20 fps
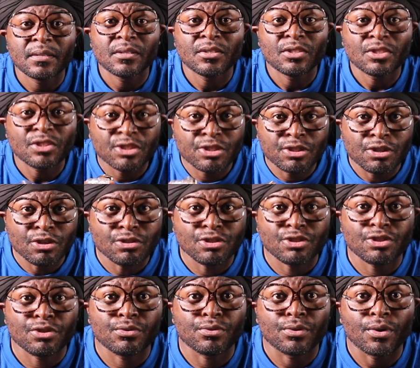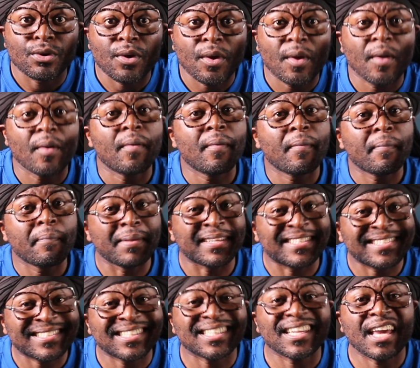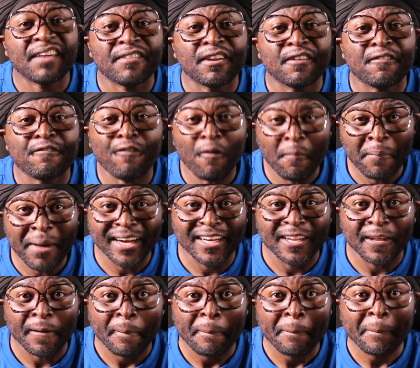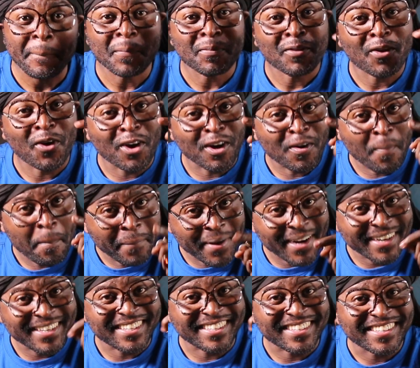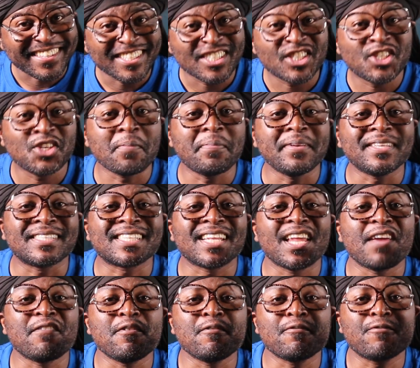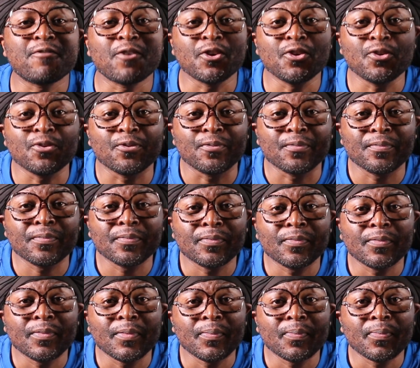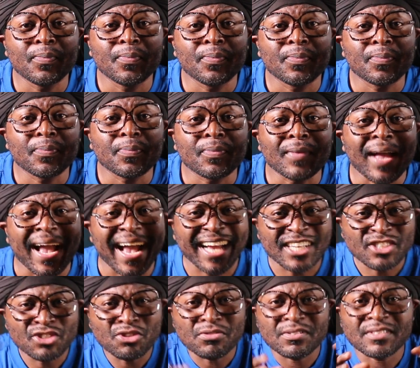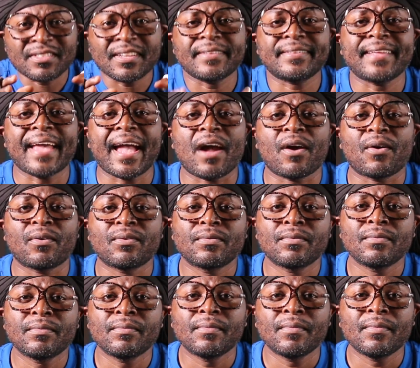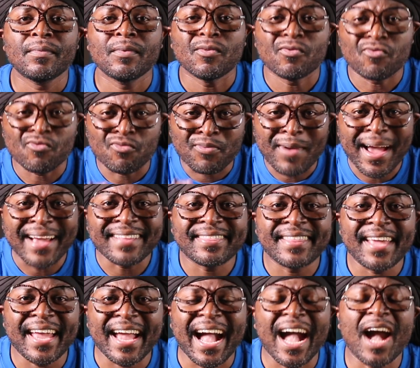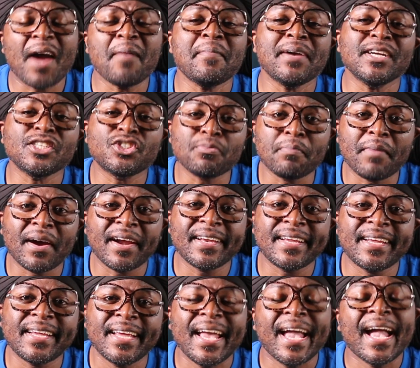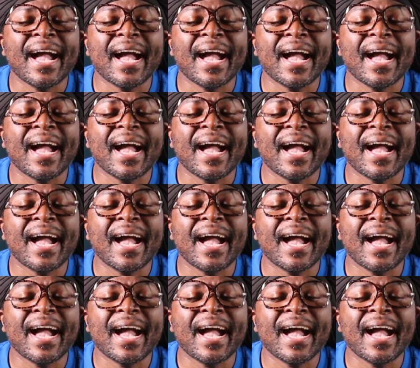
Should you be slaving for money or money should be slaving for you? As you sit down, right there, how much money